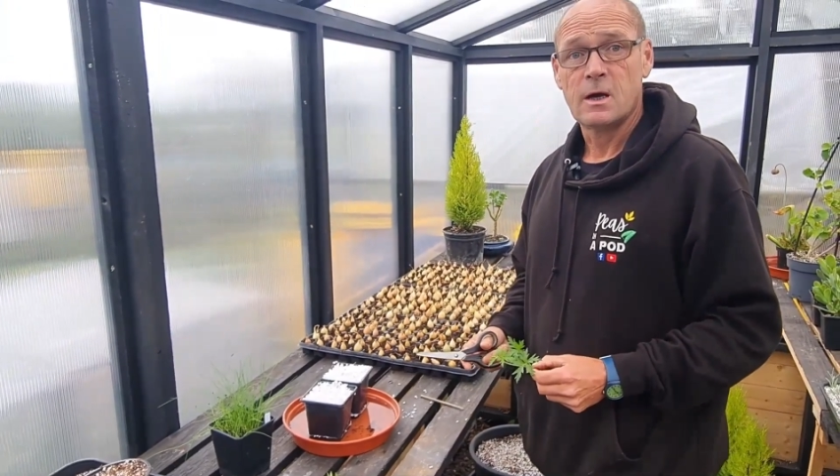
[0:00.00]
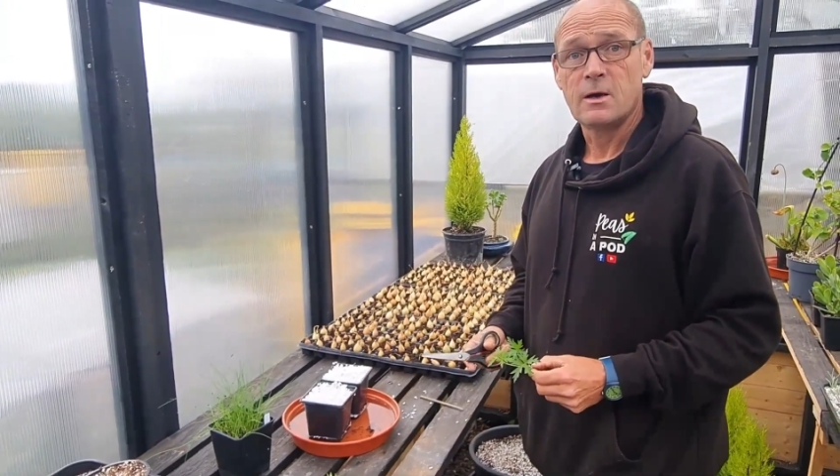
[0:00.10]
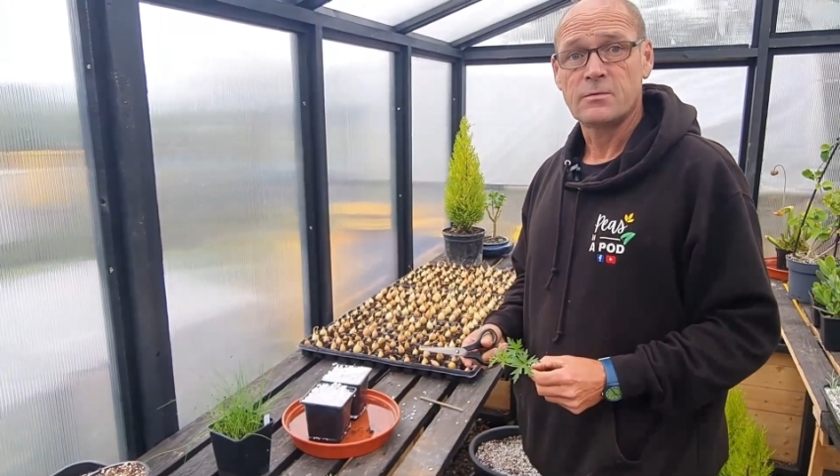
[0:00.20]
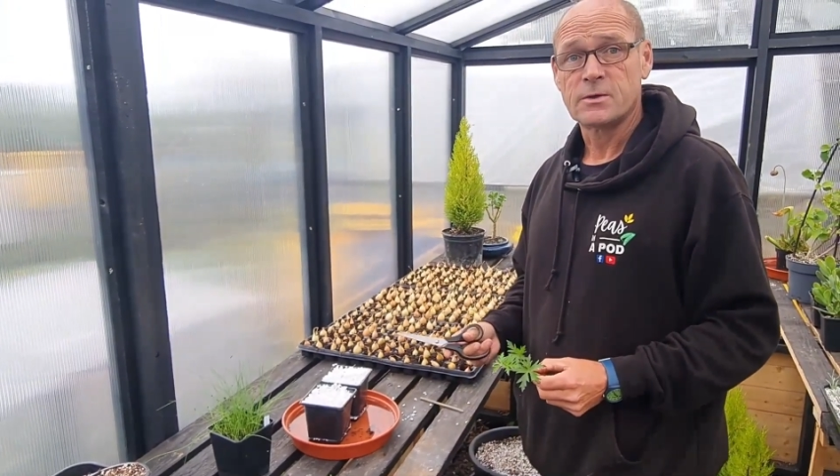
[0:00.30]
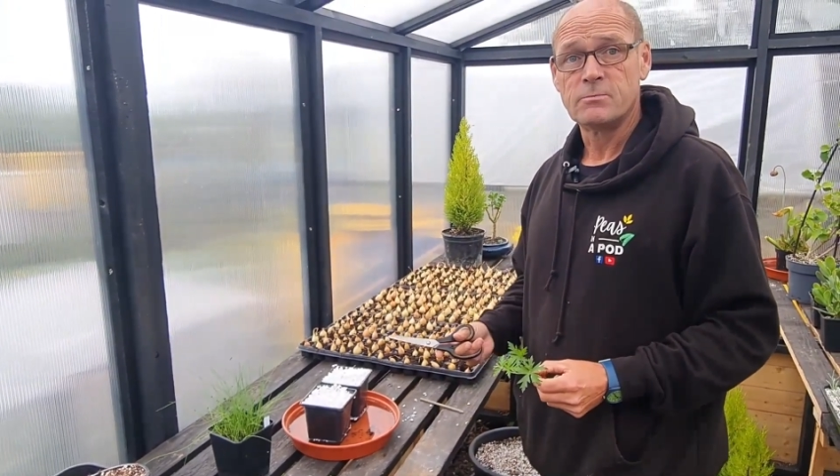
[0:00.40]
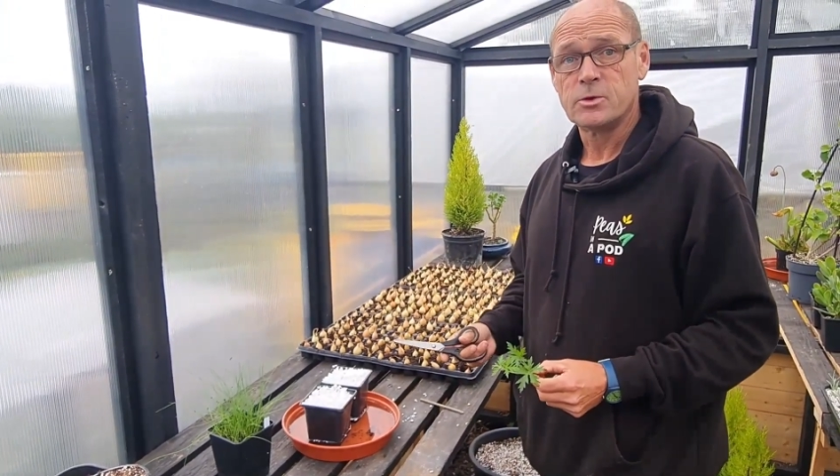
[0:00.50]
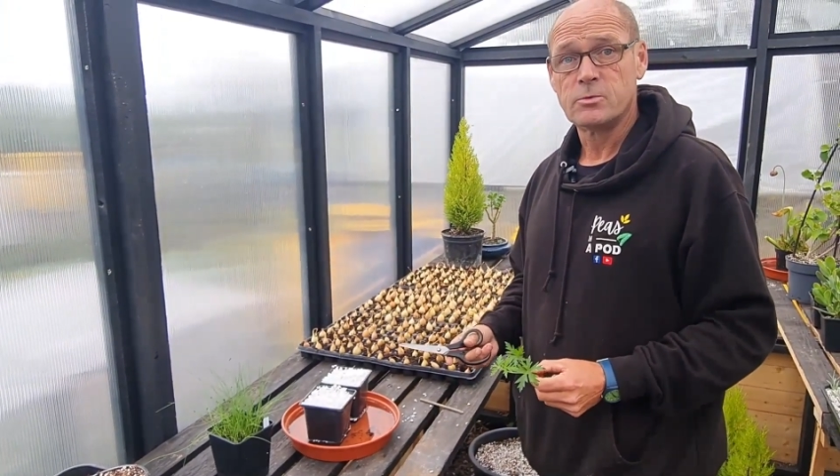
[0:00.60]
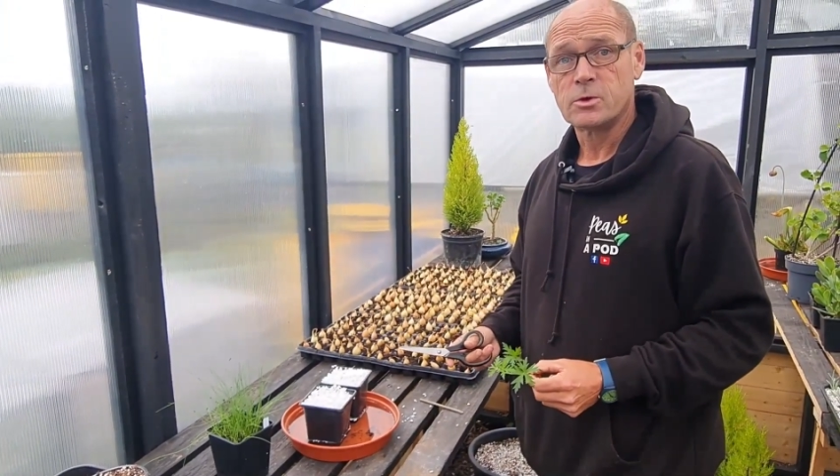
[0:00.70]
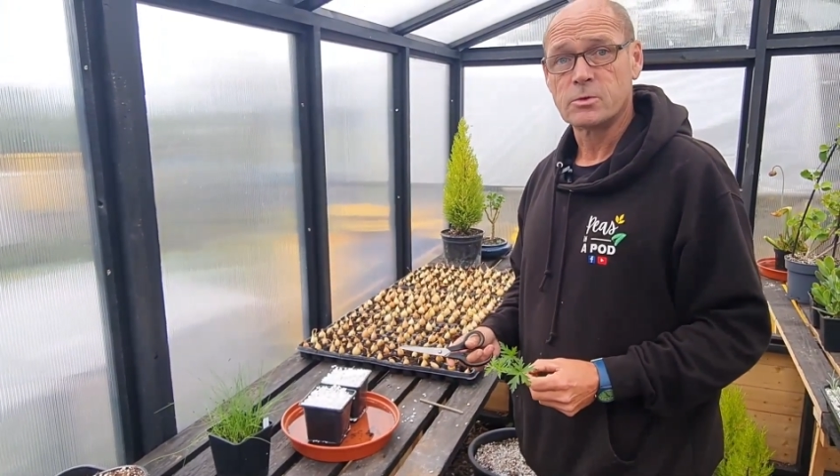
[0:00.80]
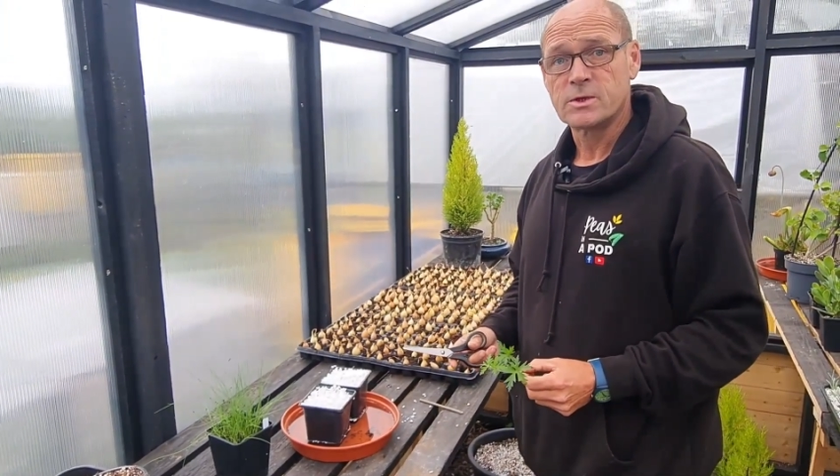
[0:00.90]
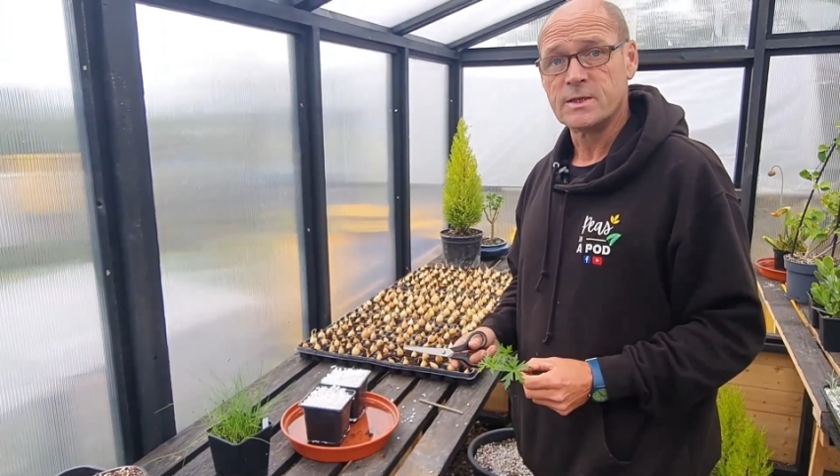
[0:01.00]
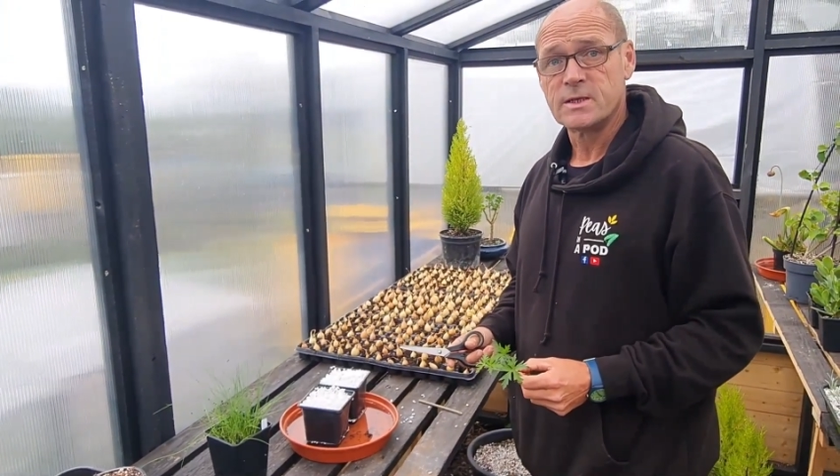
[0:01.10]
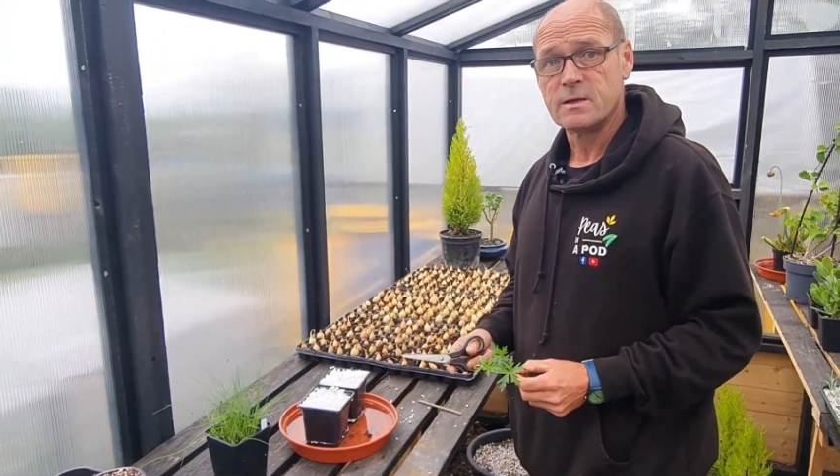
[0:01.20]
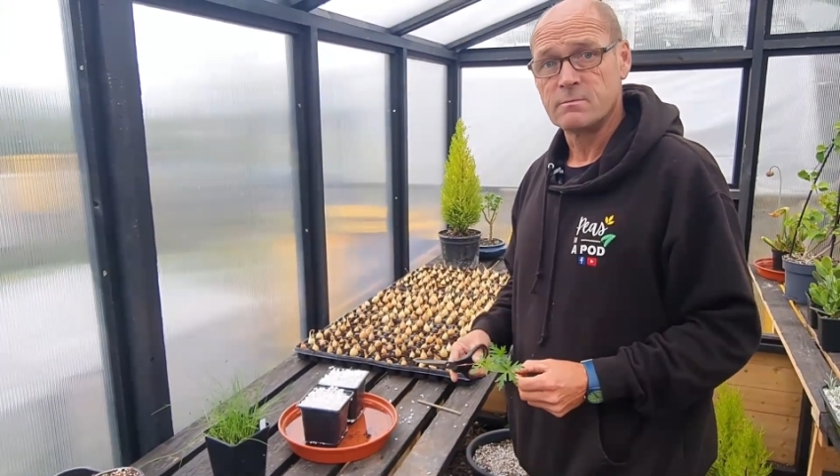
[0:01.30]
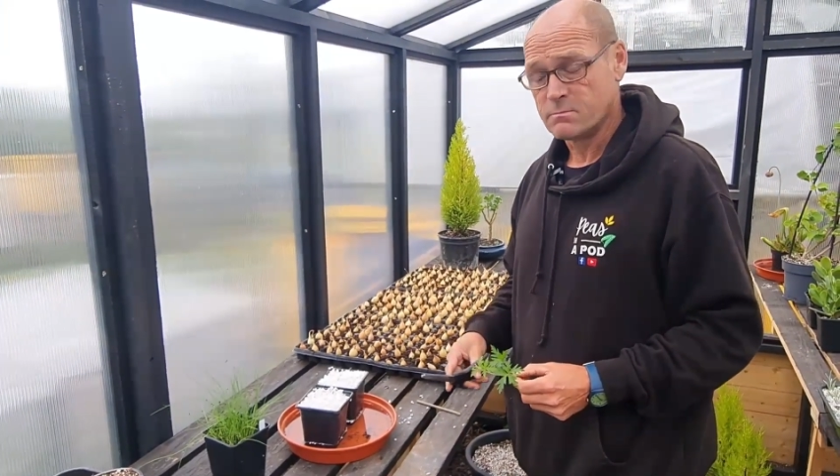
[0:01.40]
I often root cuttings in